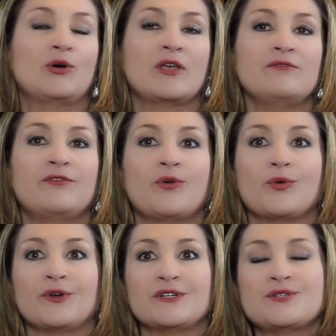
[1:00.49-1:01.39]
looking
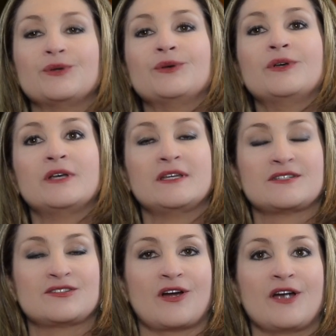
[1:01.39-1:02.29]
forward to
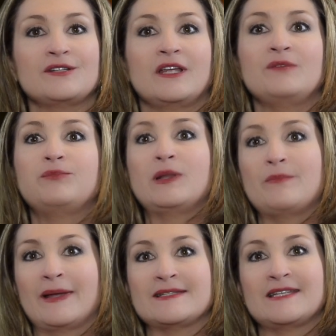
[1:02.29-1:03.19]
start
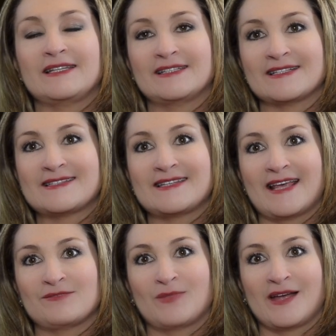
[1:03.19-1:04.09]
implementing this
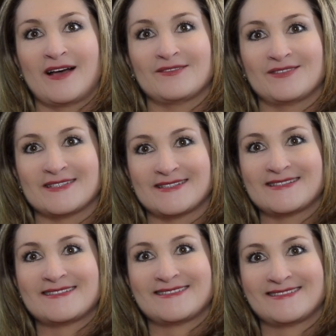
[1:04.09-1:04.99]
at my office.